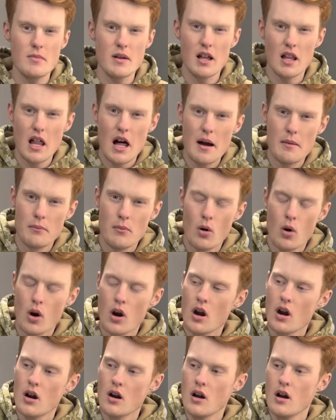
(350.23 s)
be a lot
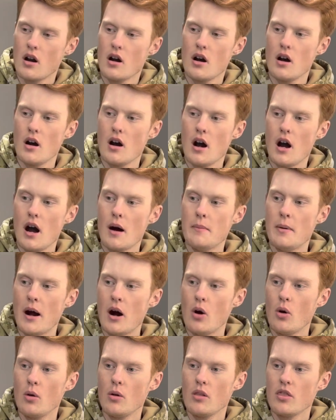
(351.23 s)
more
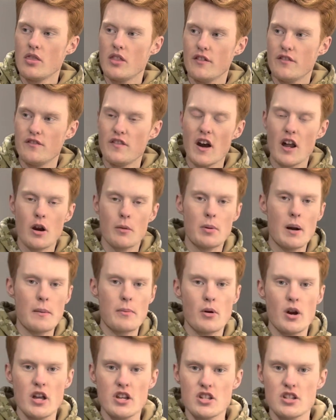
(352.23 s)
about the final
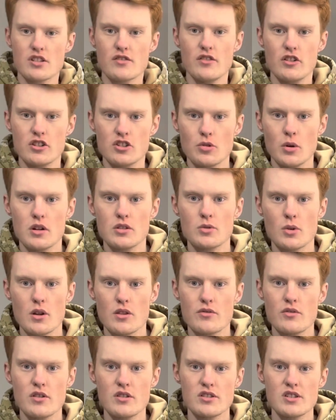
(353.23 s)
preparations for the
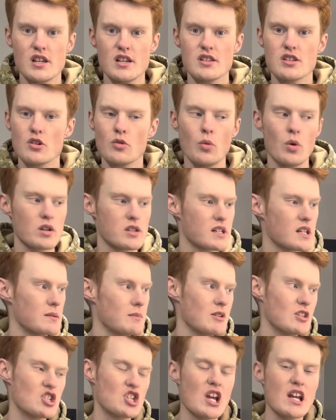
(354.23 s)
2023 season, what's going to
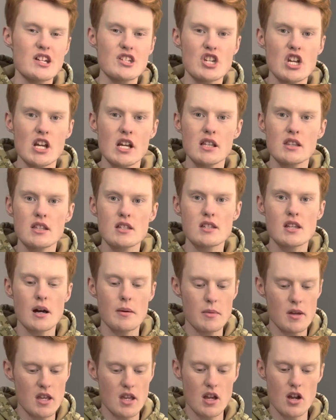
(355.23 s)
be changing this
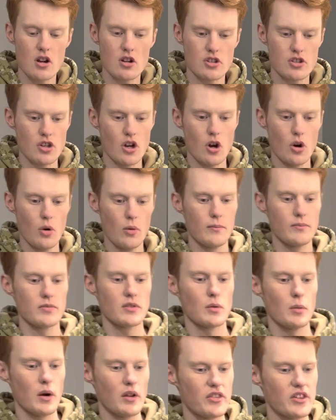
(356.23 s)
coming year. So
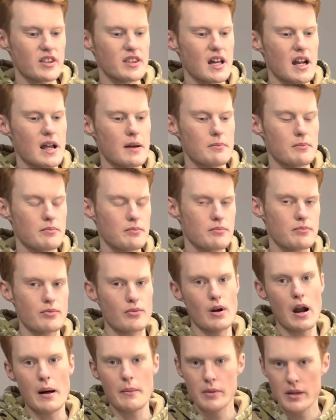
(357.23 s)
one thing that I'm
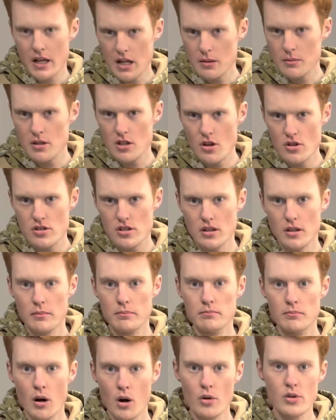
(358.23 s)
probably going to be using the
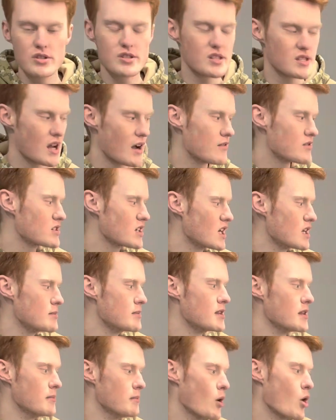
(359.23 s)
most is obviously going to be
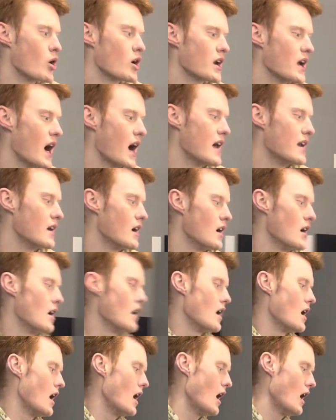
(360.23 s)
the motor guide.
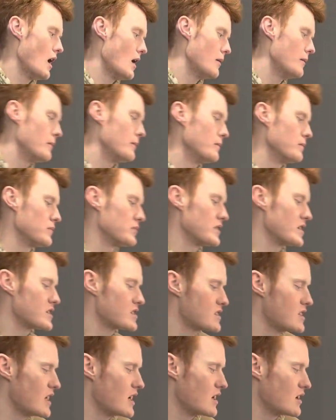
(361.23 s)
This
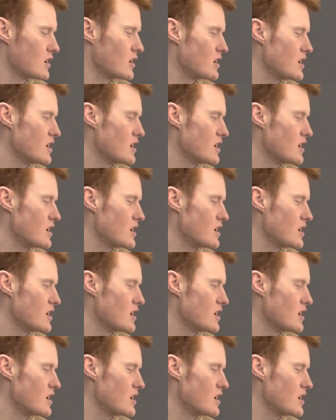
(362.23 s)
thing